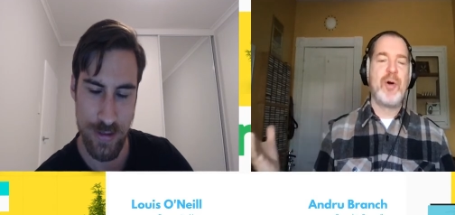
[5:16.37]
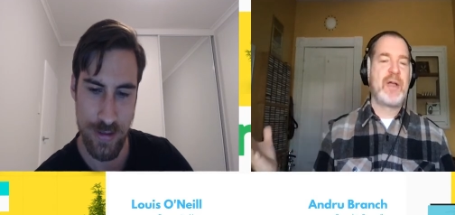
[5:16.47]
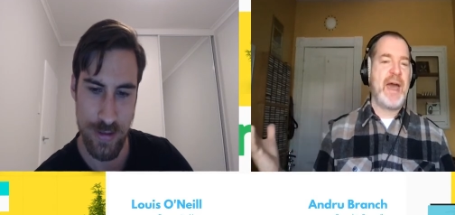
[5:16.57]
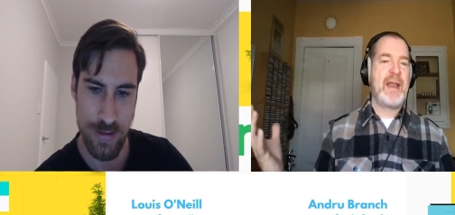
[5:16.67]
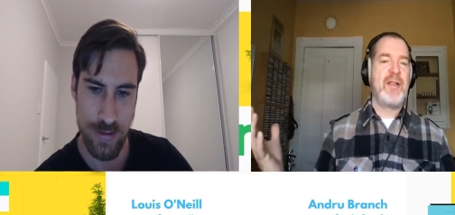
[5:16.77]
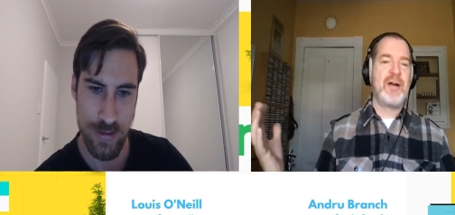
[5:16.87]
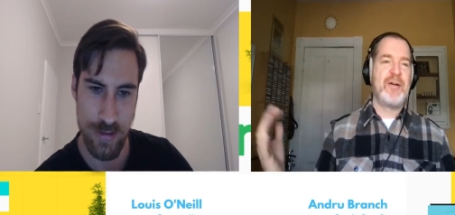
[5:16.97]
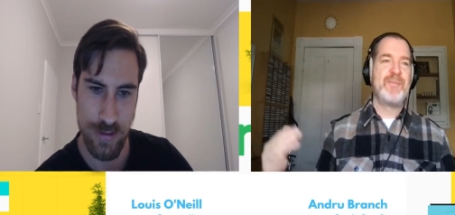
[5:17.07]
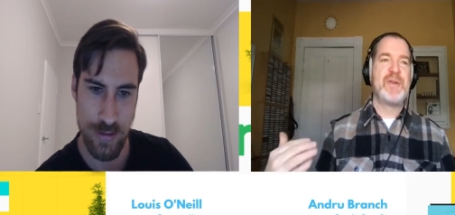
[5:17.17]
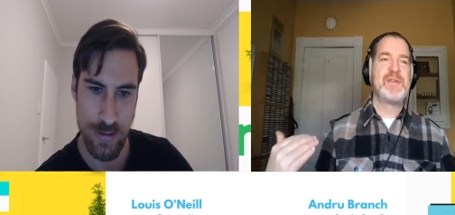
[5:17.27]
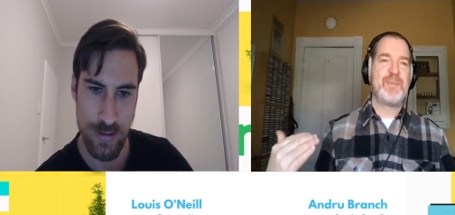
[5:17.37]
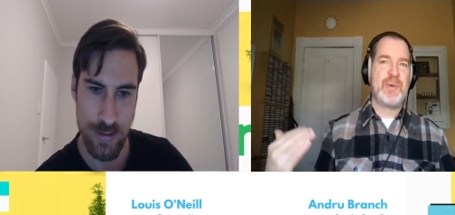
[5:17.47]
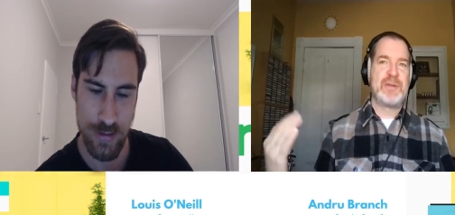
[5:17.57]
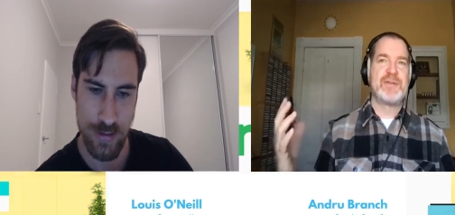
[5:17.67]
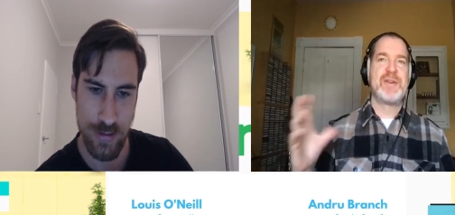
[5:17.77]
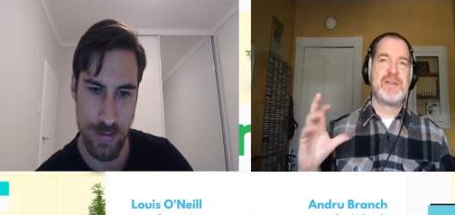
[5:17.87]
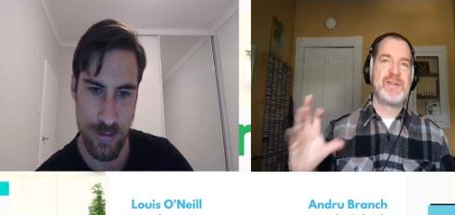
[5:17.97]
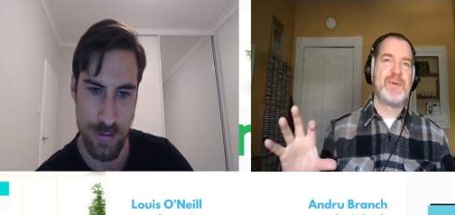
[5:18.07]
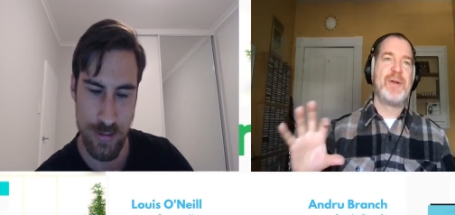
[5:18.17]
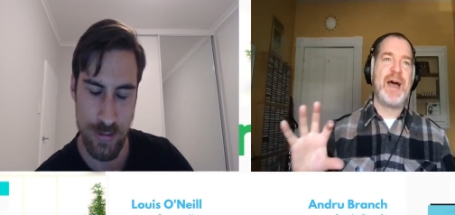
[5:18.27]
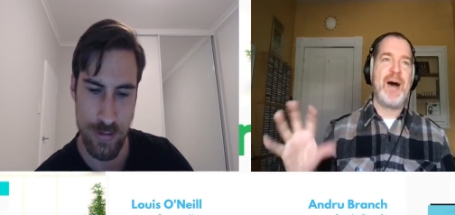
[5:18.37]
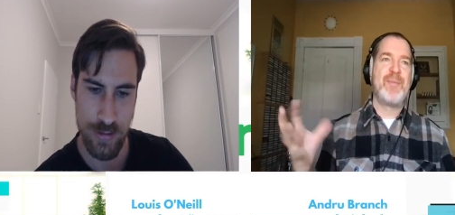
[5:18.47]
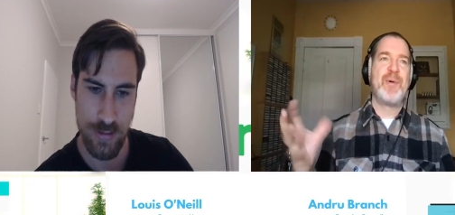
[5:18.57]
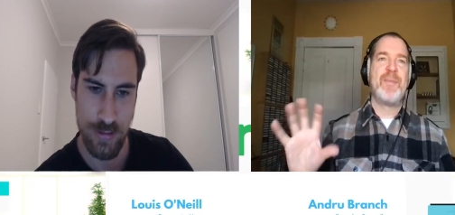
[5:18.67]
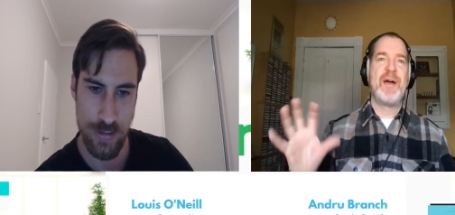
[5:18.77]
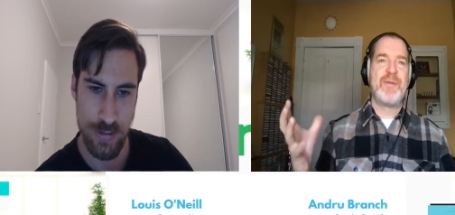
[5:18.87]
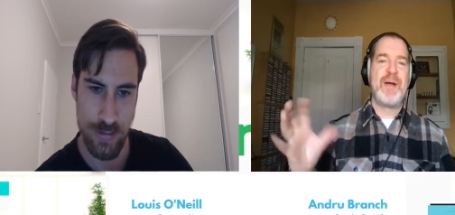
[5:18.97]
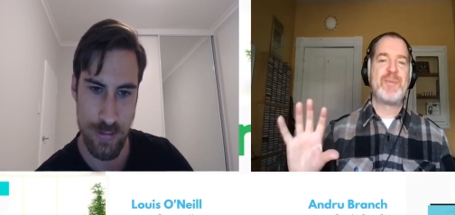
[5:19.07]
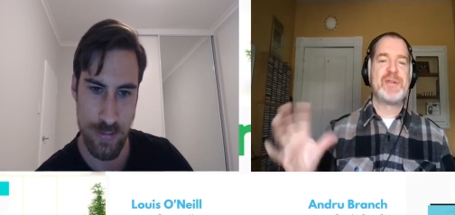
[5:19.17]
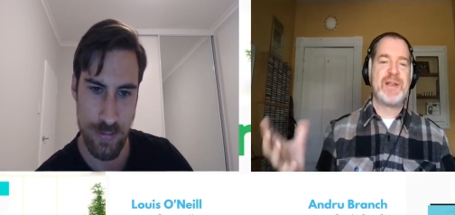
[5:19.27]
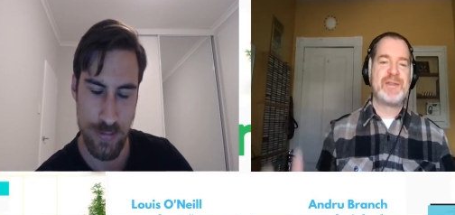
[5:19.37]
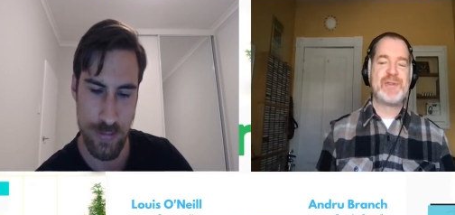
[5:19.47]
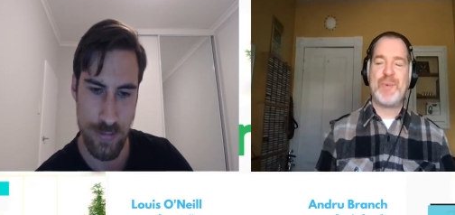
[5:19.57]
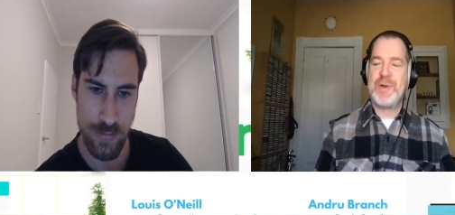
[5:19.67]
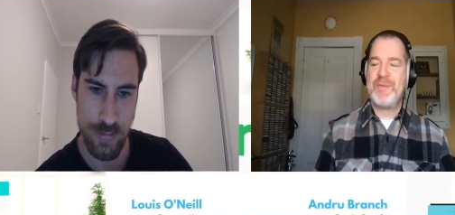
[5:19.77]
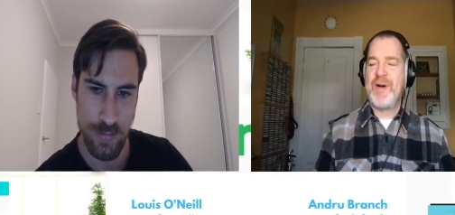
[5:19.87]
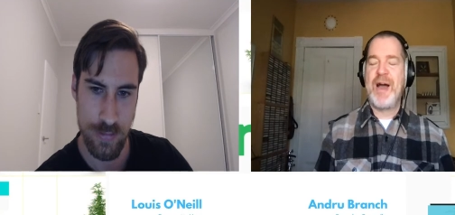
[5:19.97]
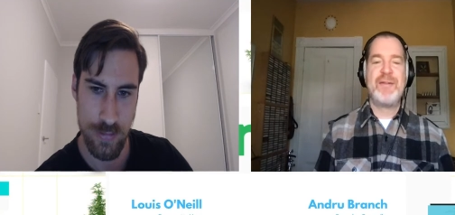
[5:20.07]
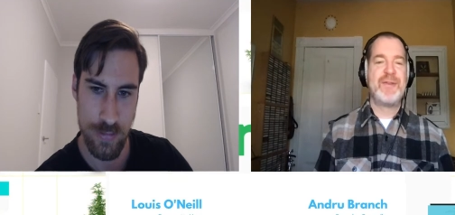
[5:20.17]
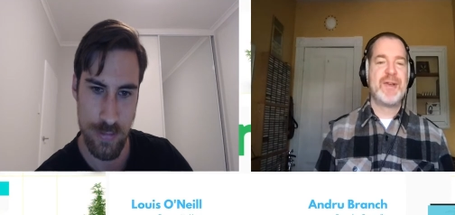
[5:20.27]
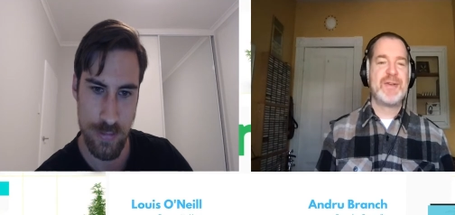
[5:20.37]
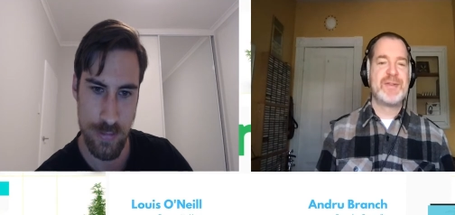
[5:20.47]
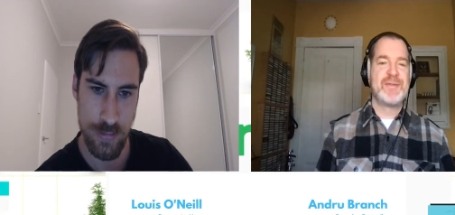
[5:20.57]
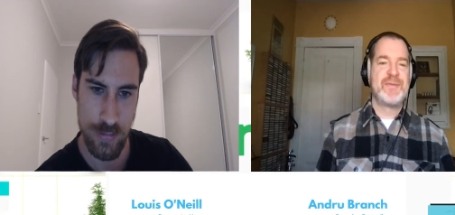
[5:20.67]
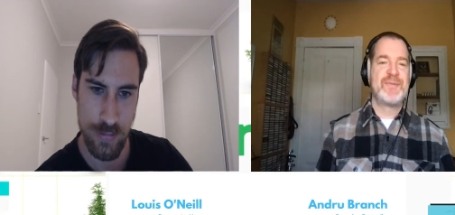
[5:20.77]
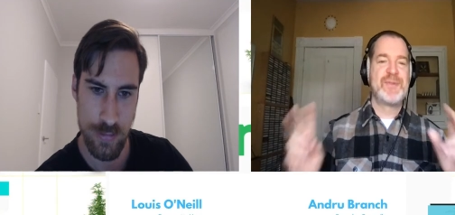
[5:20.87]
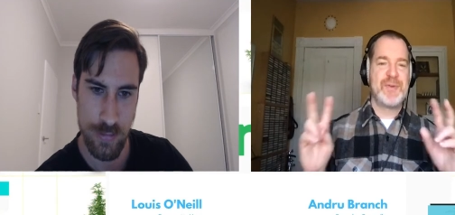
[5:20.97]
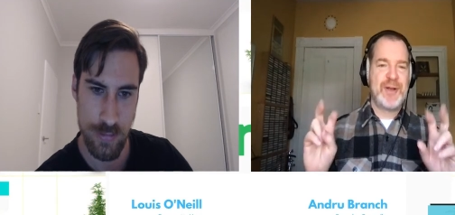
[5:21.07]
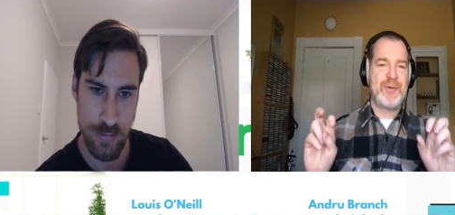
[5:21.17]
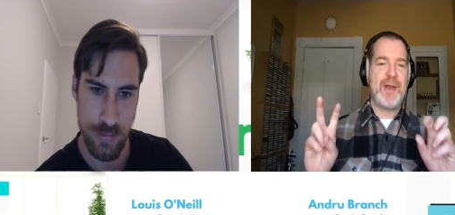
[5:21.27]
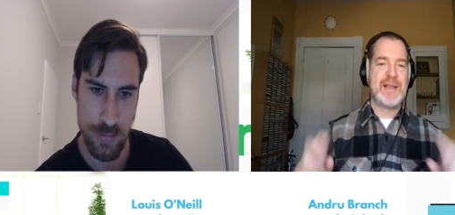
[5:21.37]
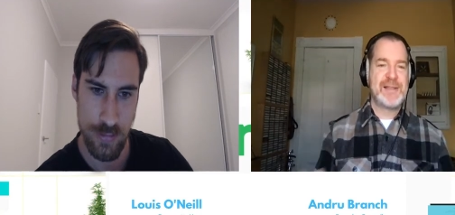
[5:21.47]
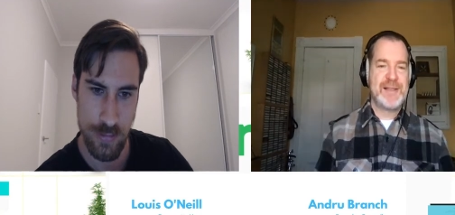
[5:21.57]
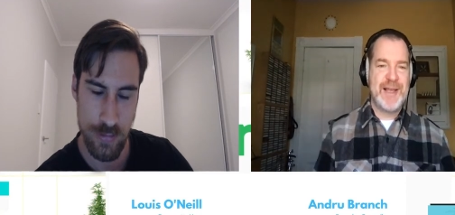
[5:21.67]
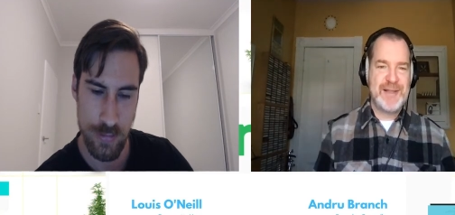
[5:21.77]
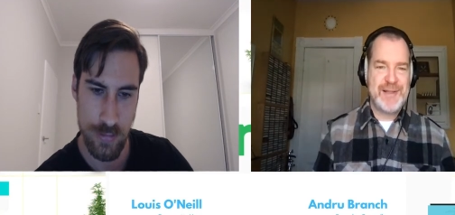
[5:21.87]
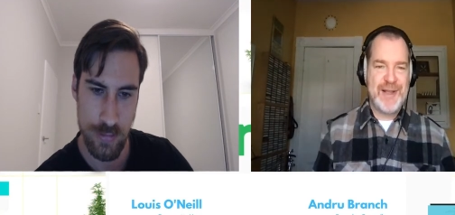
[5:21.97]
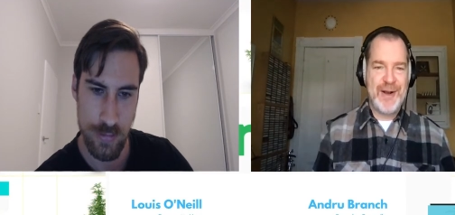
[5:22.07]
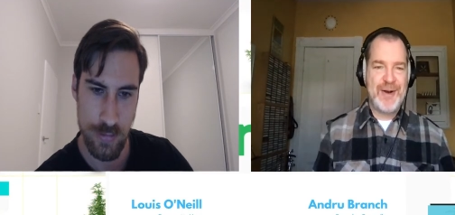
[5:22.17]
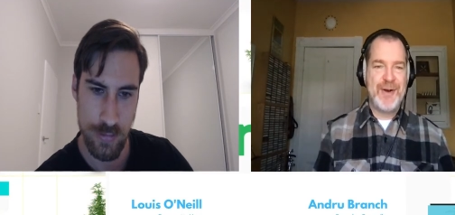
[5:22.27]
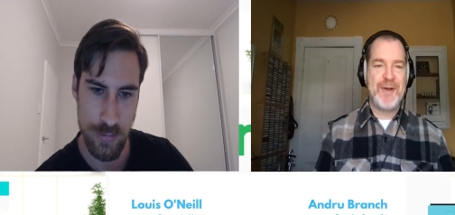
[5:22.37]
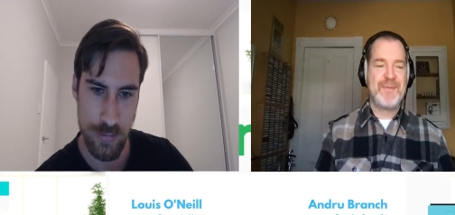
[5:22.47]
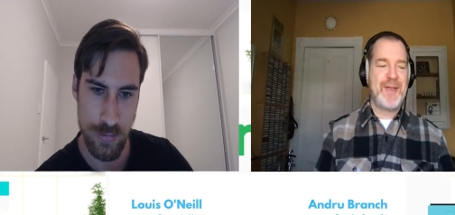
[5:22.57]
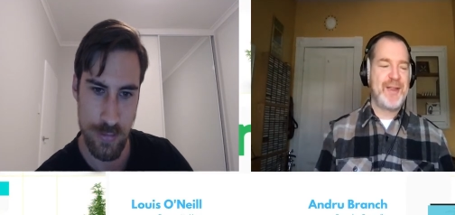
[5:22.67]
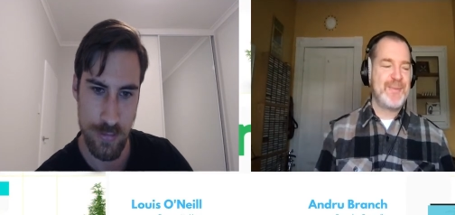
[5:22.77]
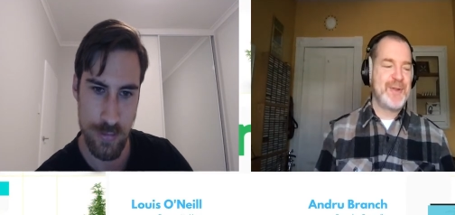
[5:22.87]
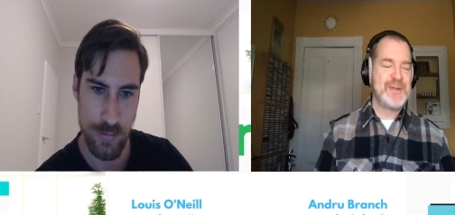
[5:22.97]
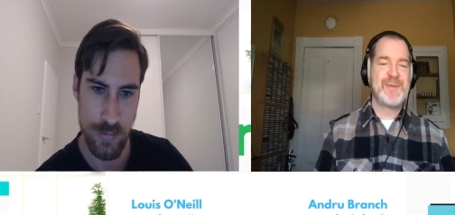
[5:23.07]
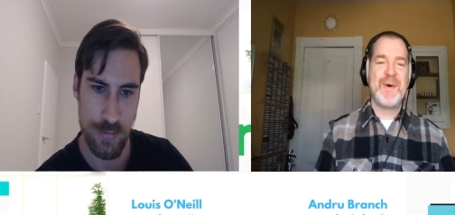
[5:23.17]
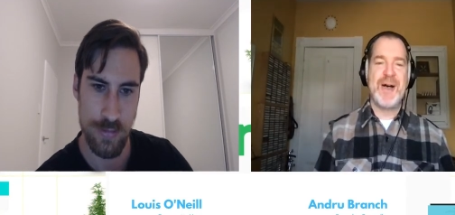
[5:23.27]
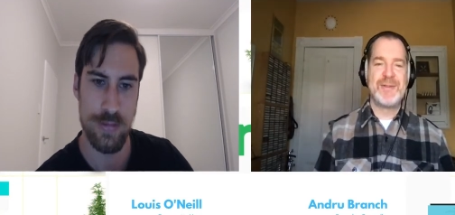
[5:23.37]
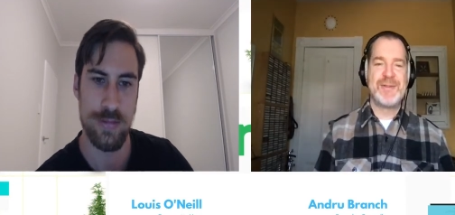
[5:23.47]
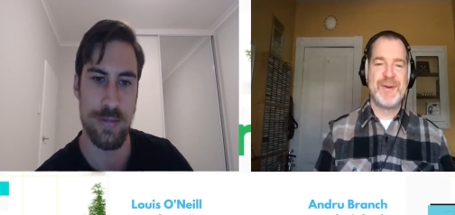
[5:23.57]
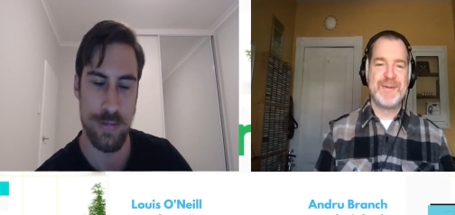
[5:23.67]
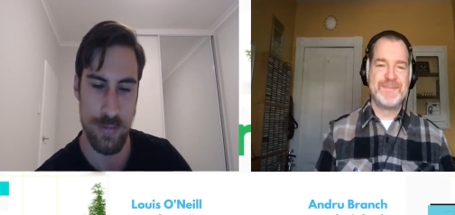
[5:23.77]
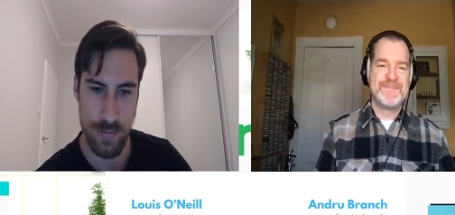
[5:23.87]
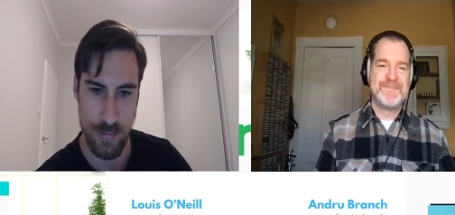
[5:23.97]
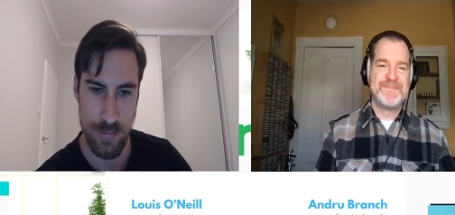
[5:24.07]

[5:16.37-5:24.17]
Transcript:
Speaker 1: our whole catalog of music, but there's also an album that represents twenty-five years of sort of greatest hits there available as well. So.